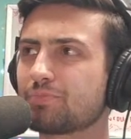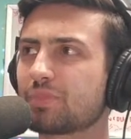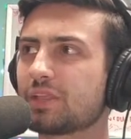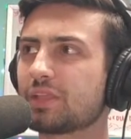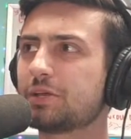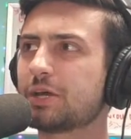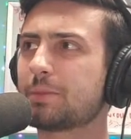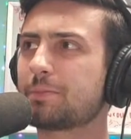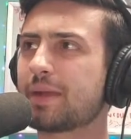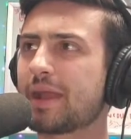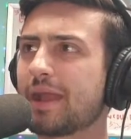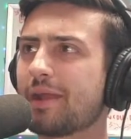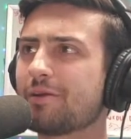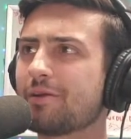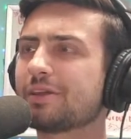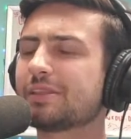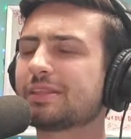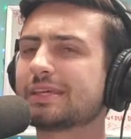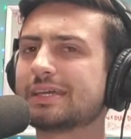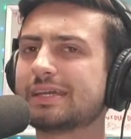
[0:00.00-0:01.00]

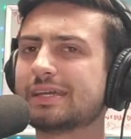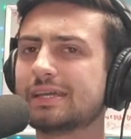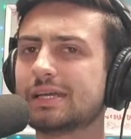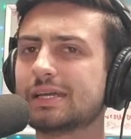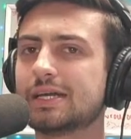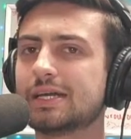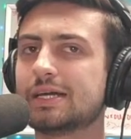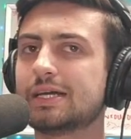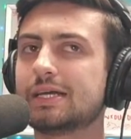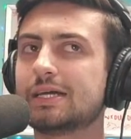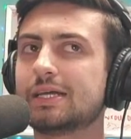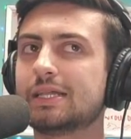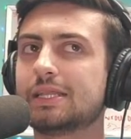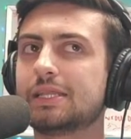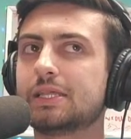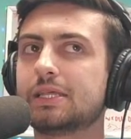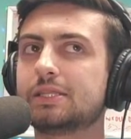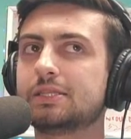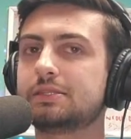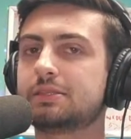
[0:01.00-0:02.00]
apparently,
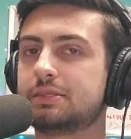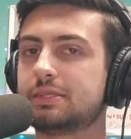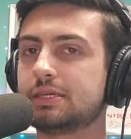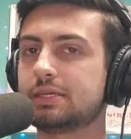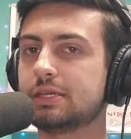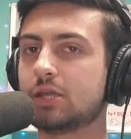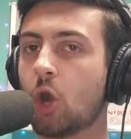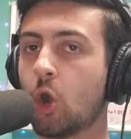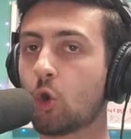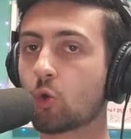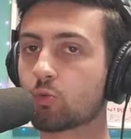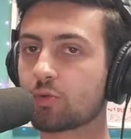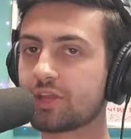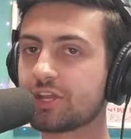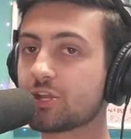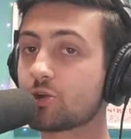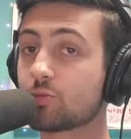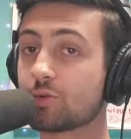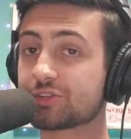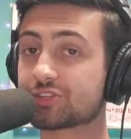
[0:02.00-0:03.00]
the
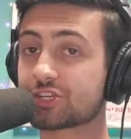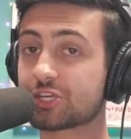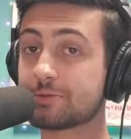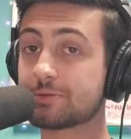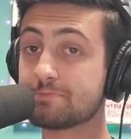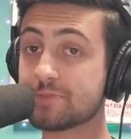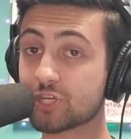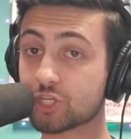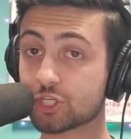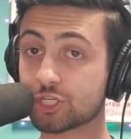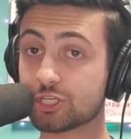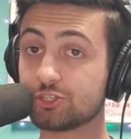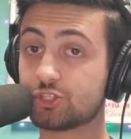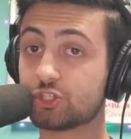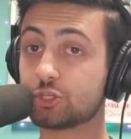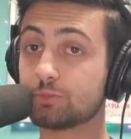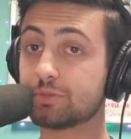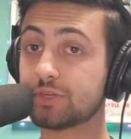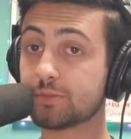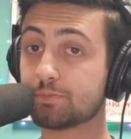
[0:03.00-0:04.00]
arena was commissioned
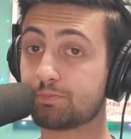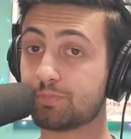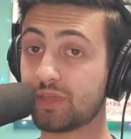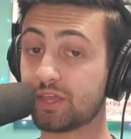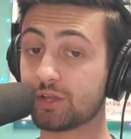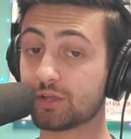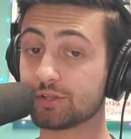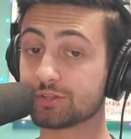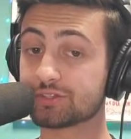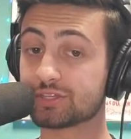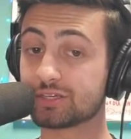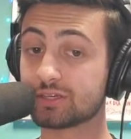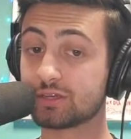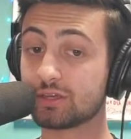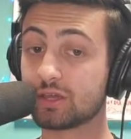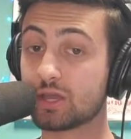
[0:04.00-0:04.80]
to be built